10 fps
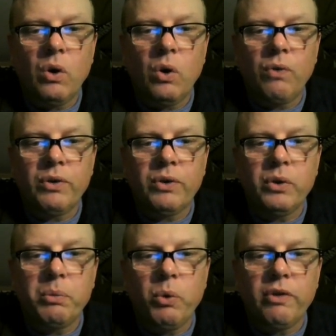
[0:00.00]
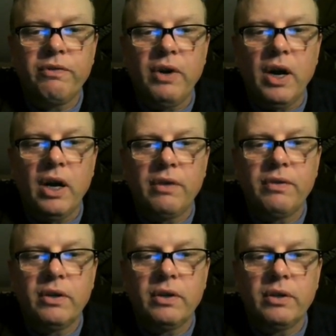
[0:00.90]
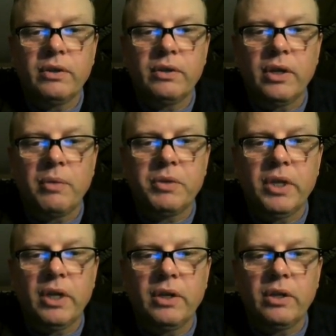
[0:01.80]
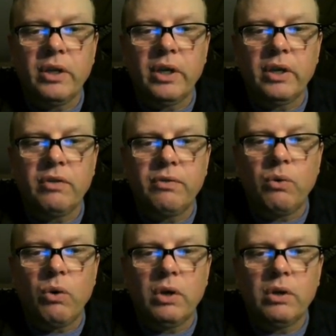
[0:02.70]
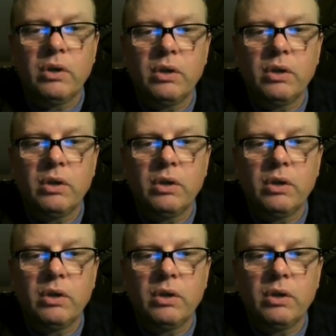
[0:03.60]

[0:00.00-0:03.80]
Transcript: over 2.5 times 10 to the negative 4